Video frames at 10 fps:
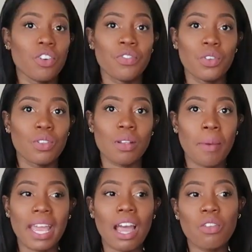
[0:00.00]
refuse to
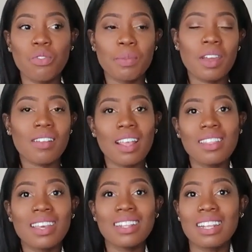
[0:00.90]
buy a couch from there because I
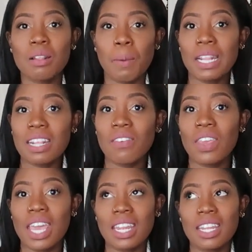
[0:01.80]
think it's expensive
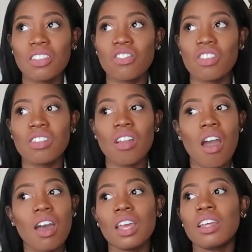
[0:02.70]
and it's just
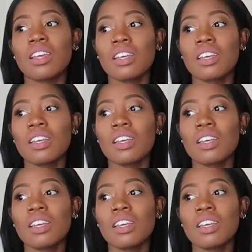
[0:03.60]
not,